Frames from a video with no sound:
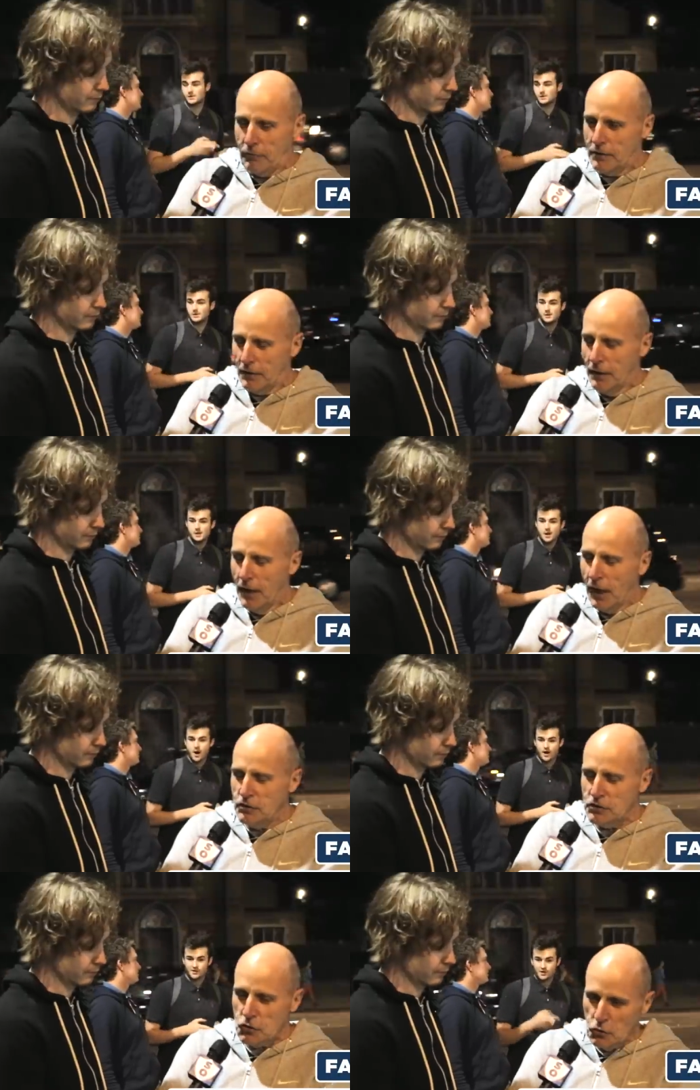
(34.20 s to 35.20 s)
Speaker 1: Every time, I
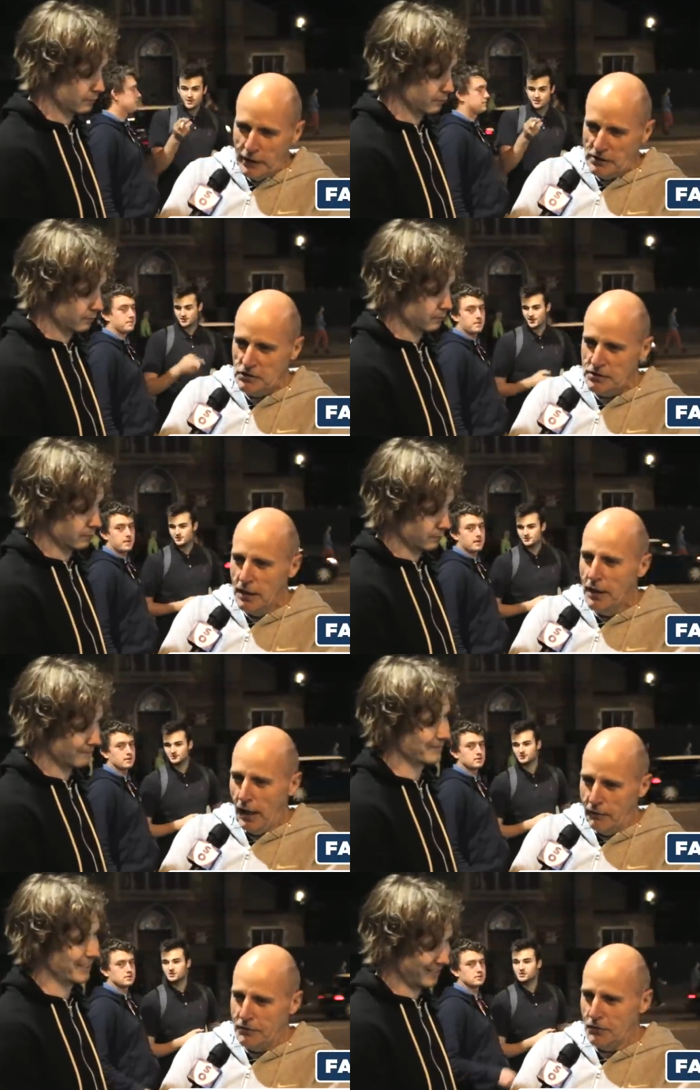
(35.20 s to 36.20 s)
just cringed
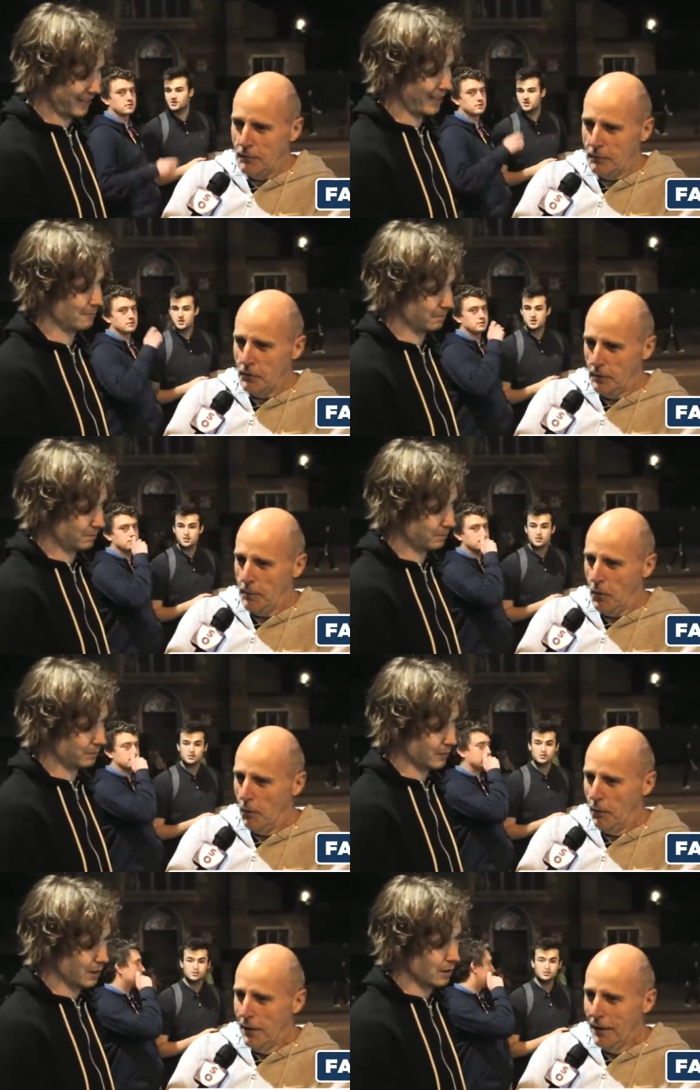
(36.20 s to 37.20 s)
every time he got the
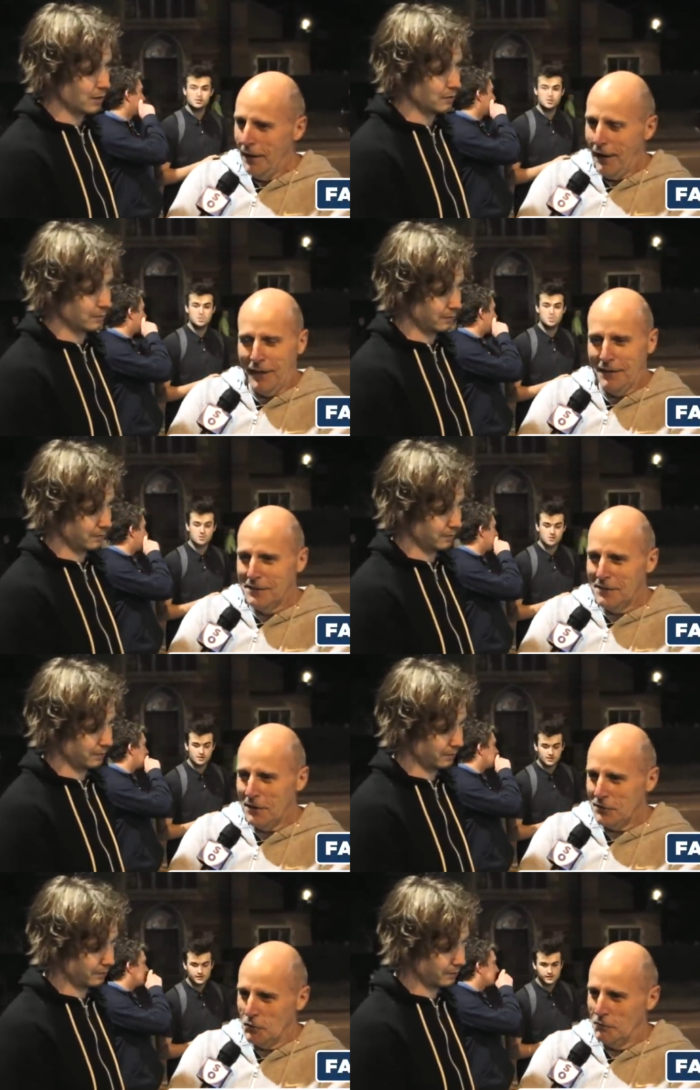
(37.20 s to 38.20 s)
ball, and
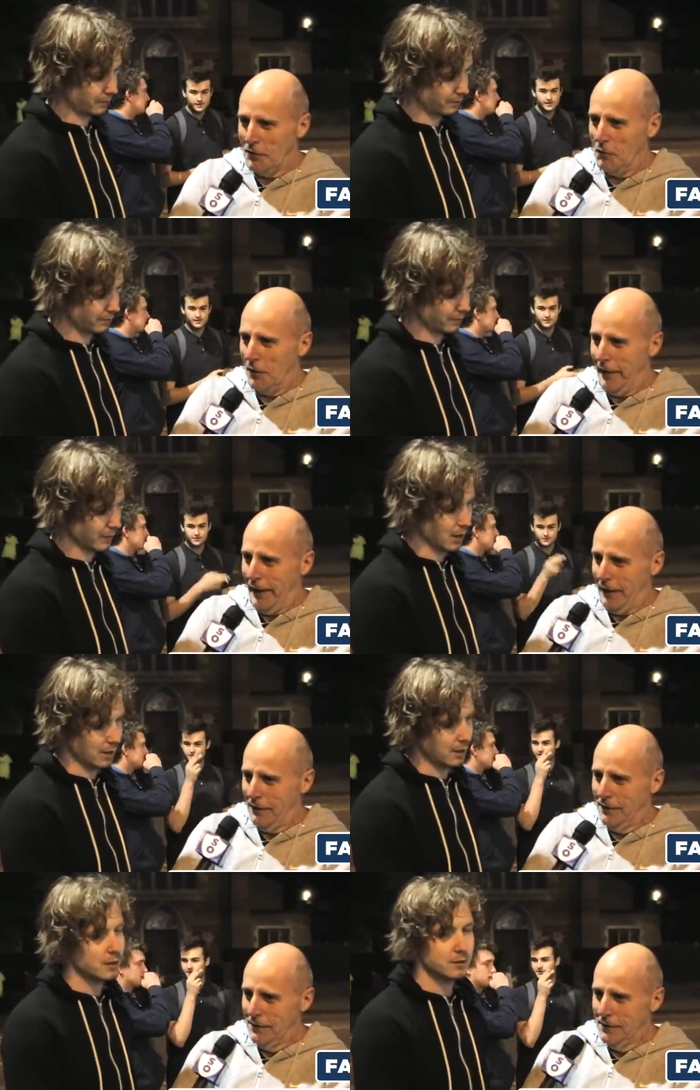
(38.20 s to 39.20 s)
I shouldn't feel like that. Do
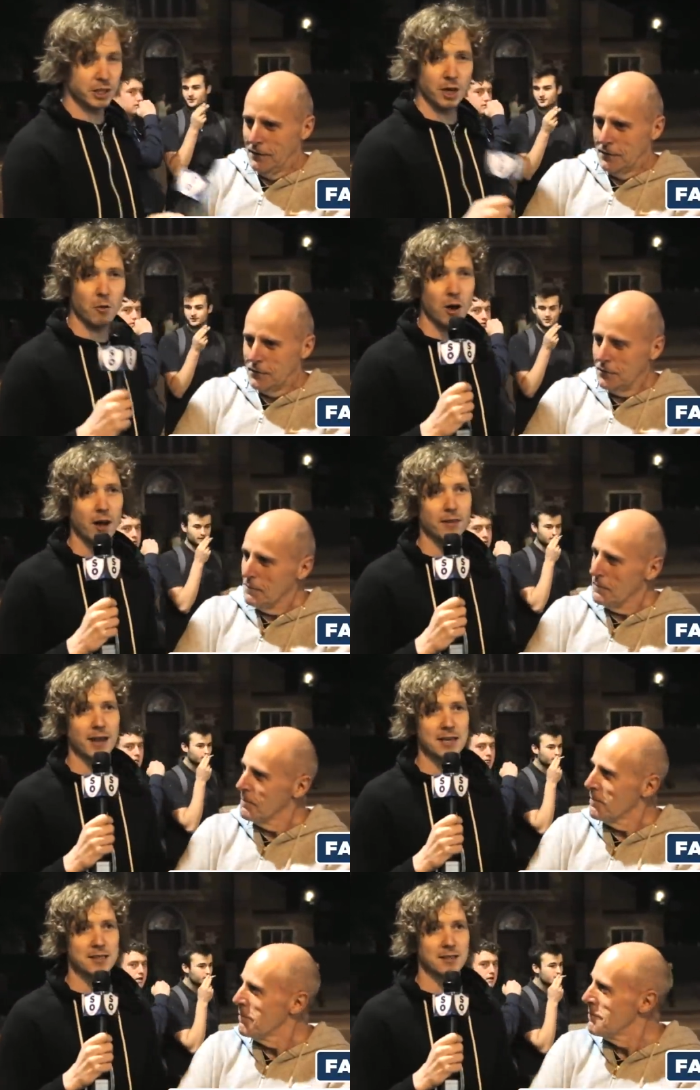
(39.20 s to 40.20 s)
you
Speaker 2: know what?
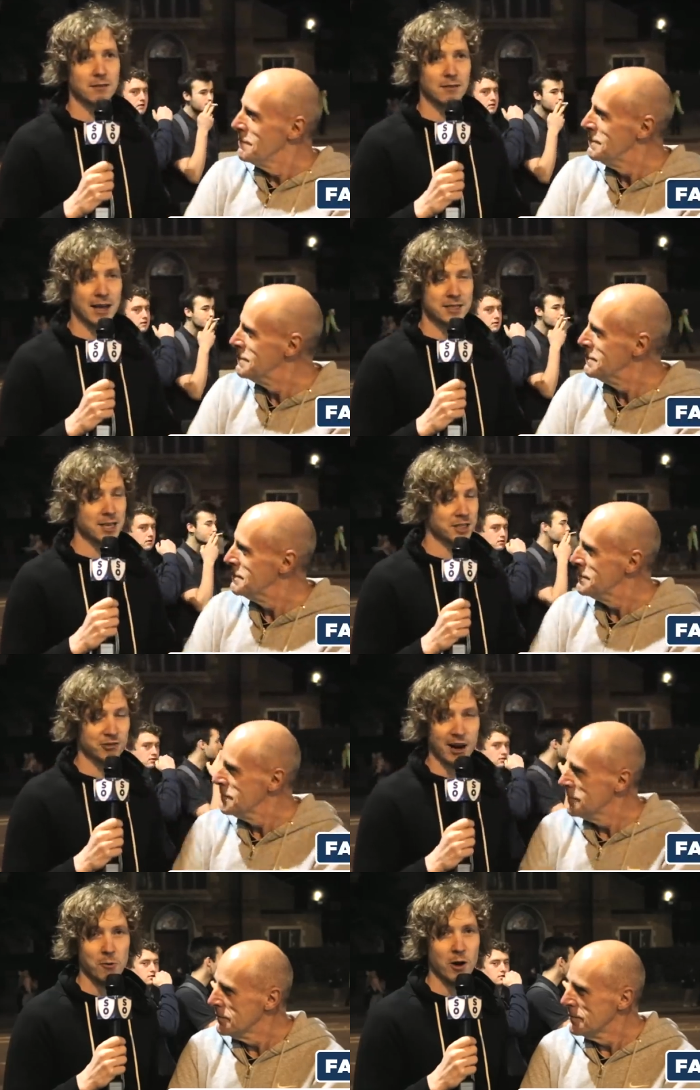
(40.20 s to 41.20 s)
That's such a
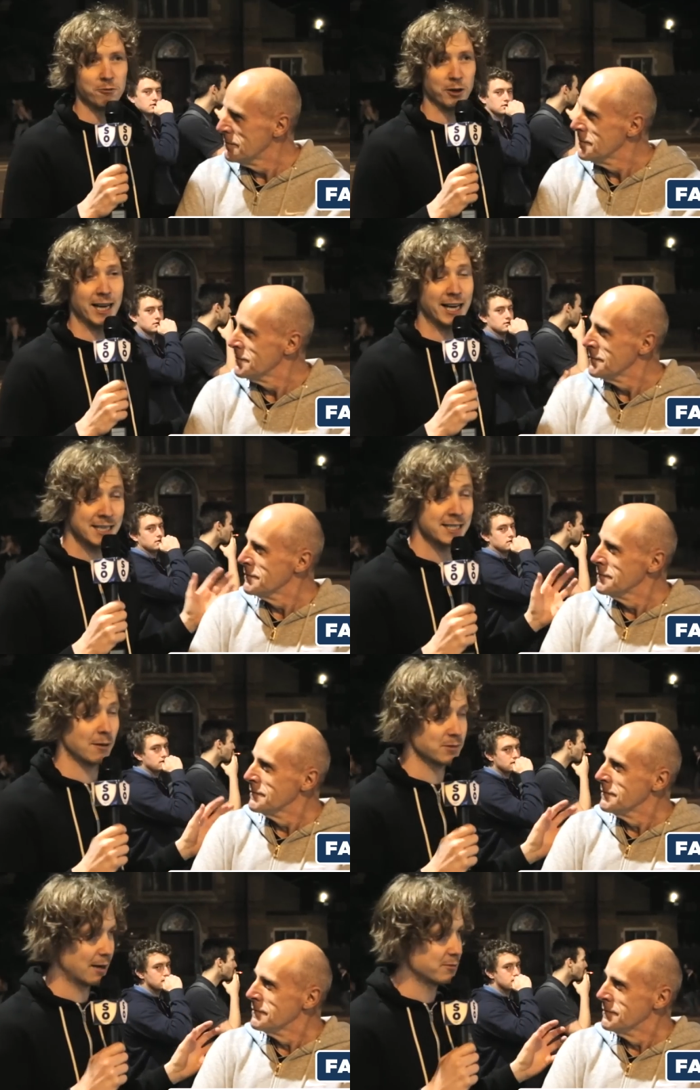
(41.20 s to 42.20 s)
great word for it. It is
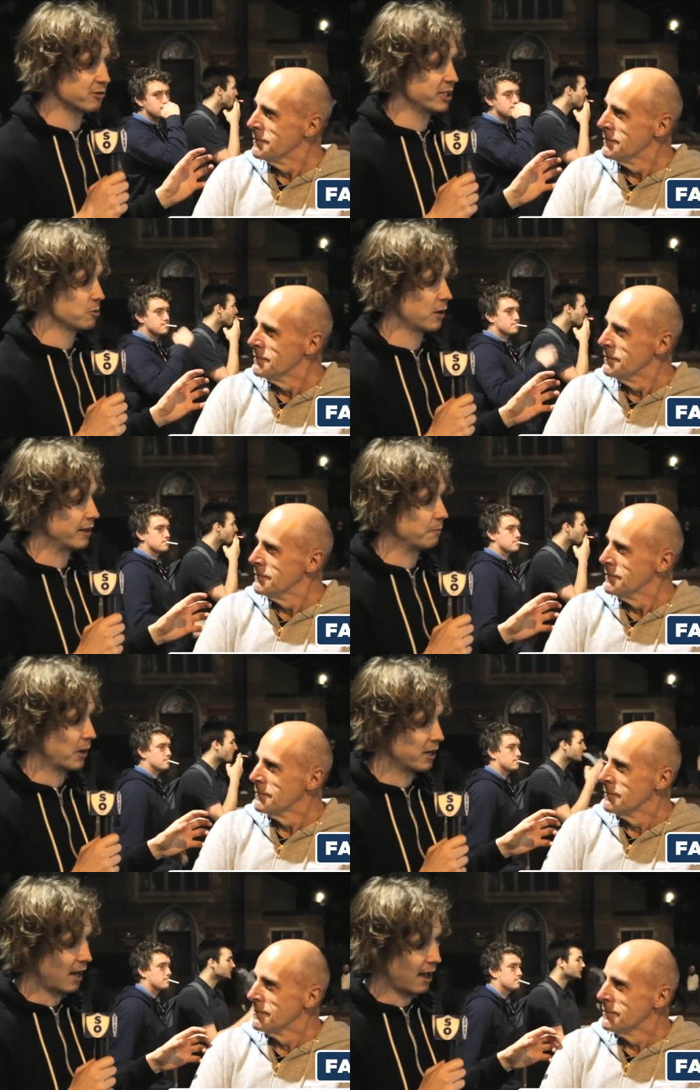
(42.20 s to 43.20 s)
sometimes cringeworthy,
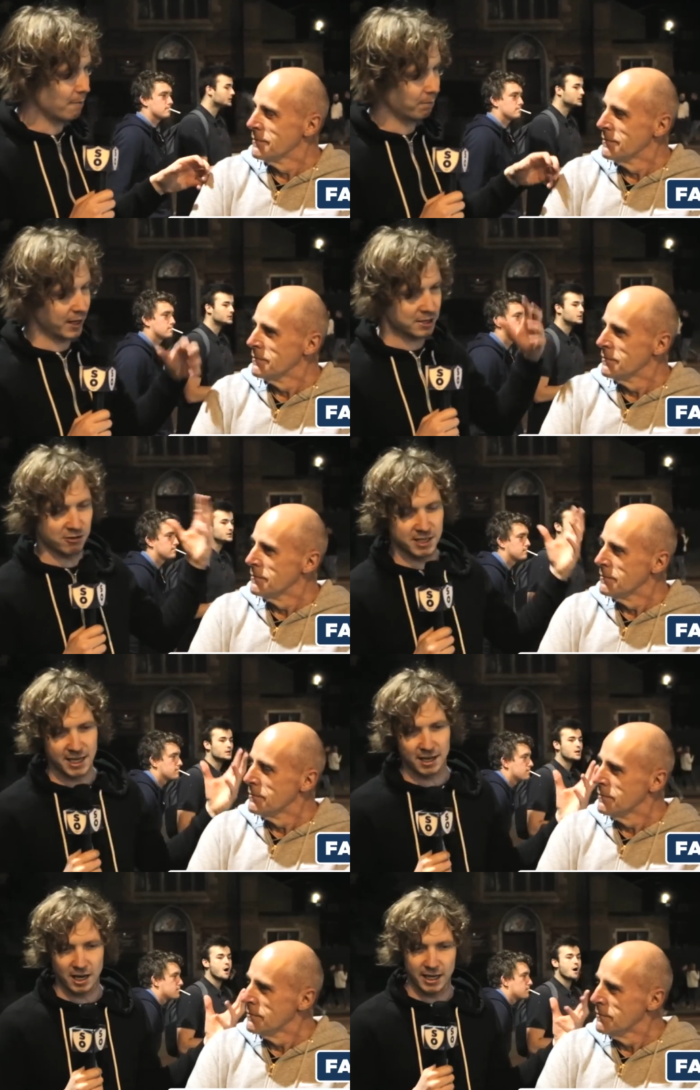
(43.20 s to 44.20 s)
but as Chris
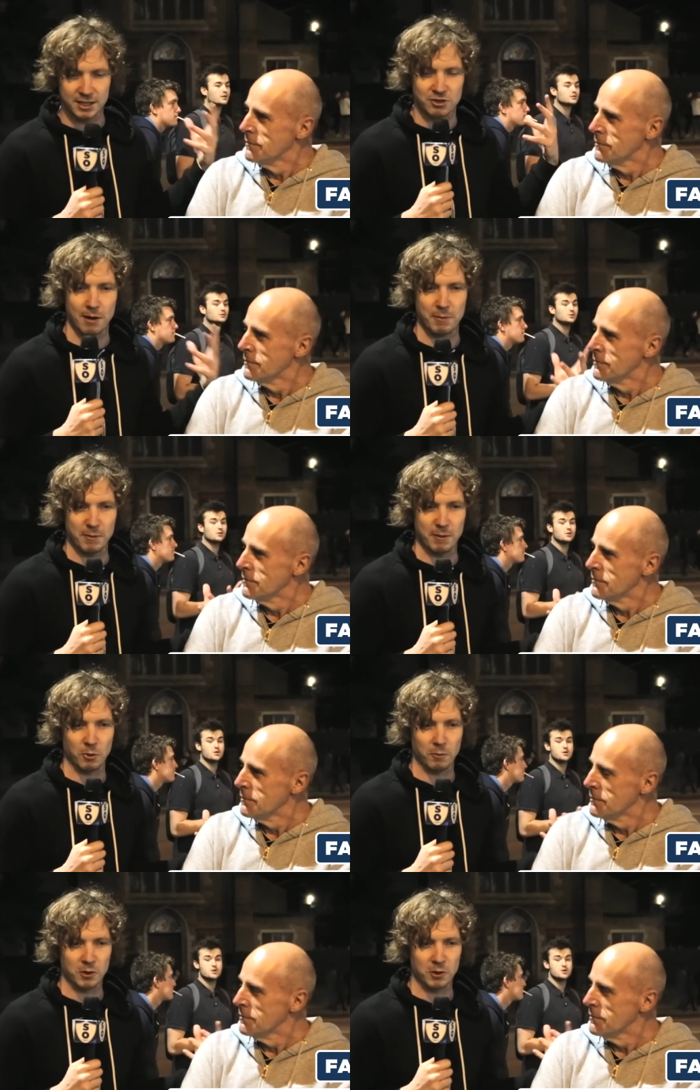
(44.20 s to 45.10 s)
said earlier, let's try and be a bit more